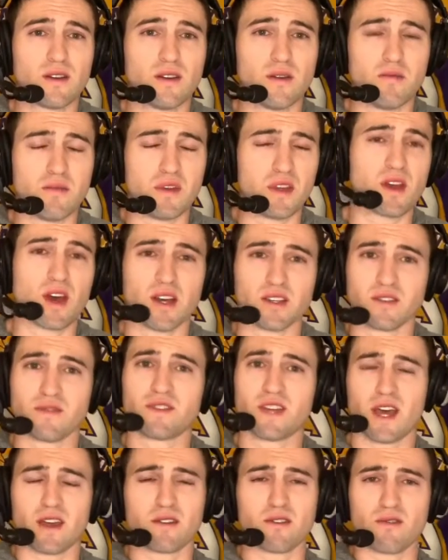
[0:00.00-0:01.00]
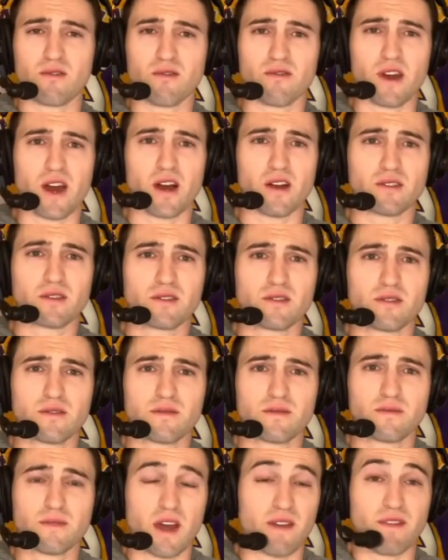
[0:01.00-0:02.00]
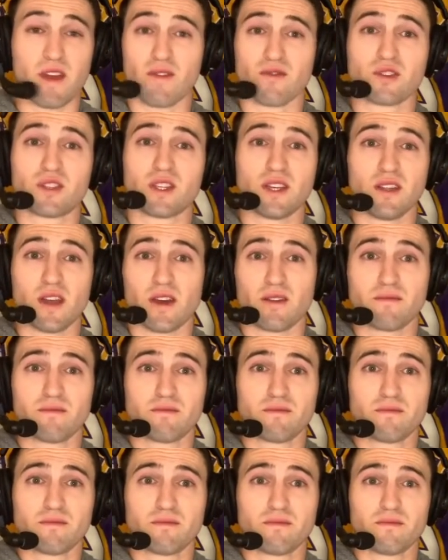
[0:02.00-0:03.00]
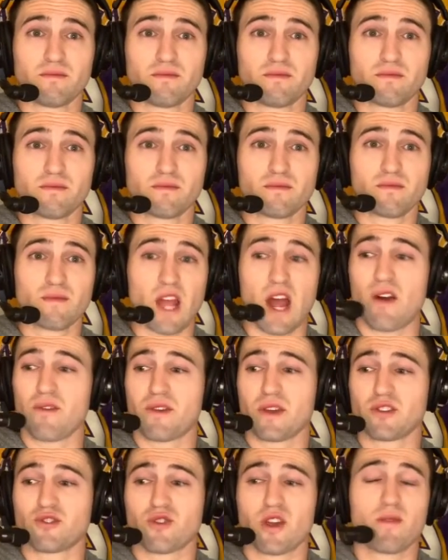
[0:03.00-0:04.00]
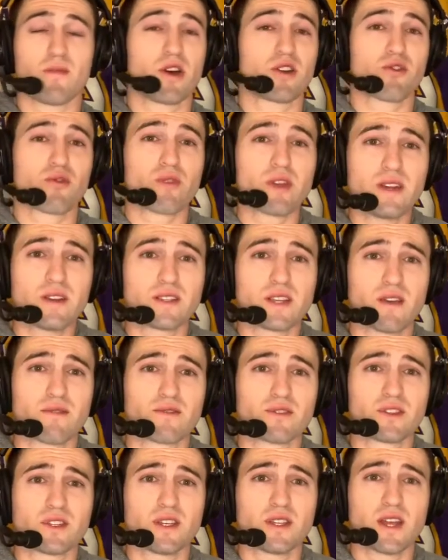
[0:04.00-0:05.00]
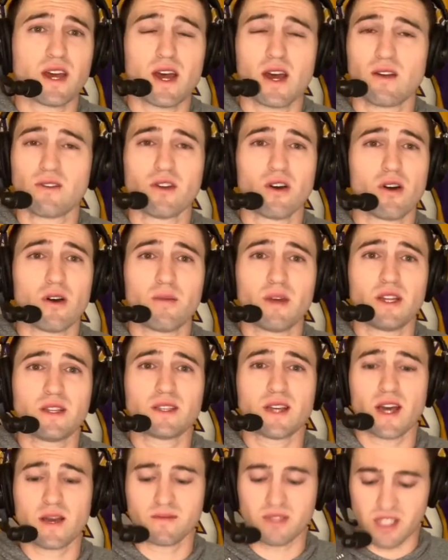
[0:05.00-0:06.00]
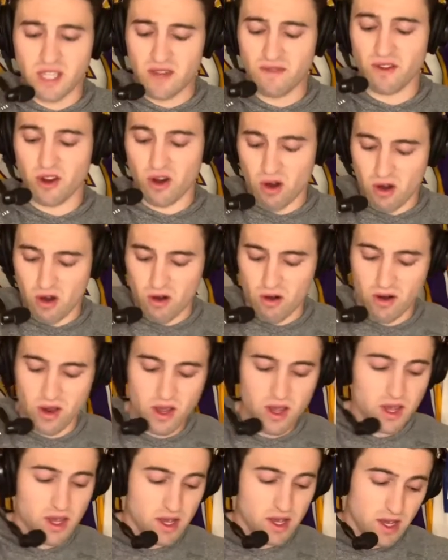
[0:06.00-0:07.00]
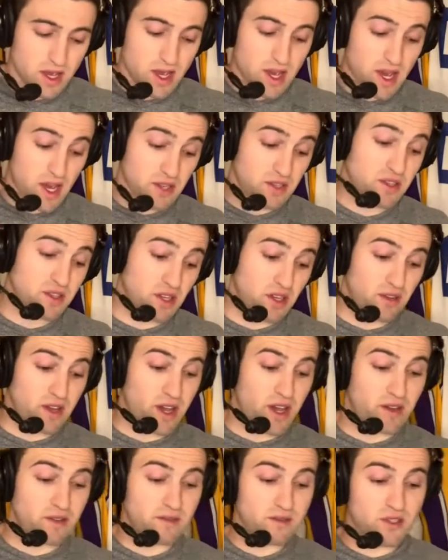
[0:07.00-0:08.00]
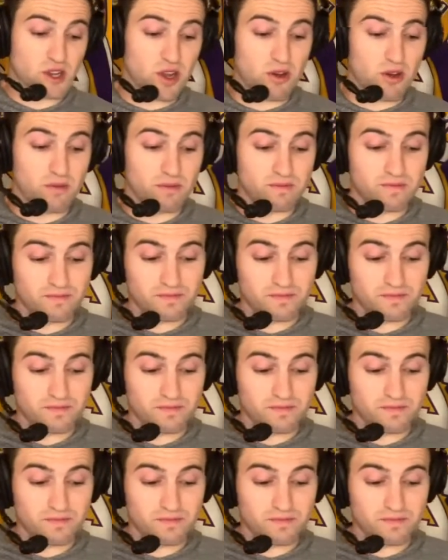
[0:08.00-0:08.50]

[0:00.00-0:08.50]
because of technical fouls. I've never seen that. I don't think Draymond Green has ever seen that. I don't know how many times Steve Kerr has seen that. So